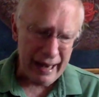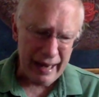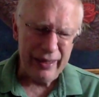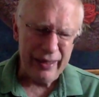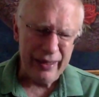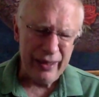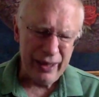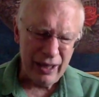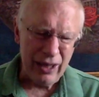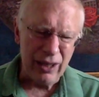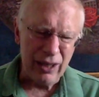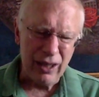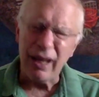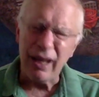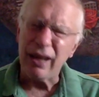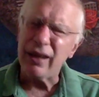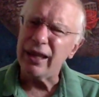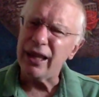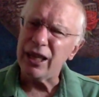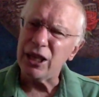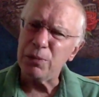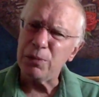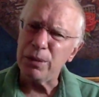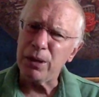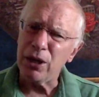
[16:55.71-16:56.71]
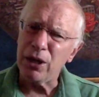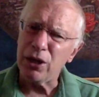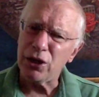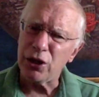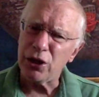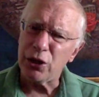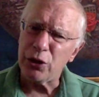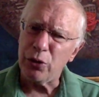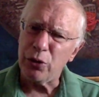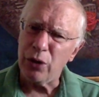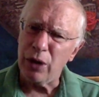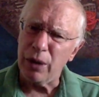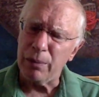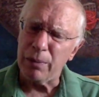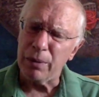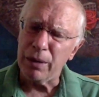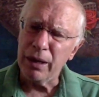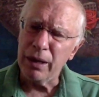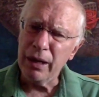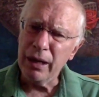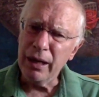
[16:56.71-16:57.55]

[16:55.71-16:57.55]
I think a lot of that's because of Trump,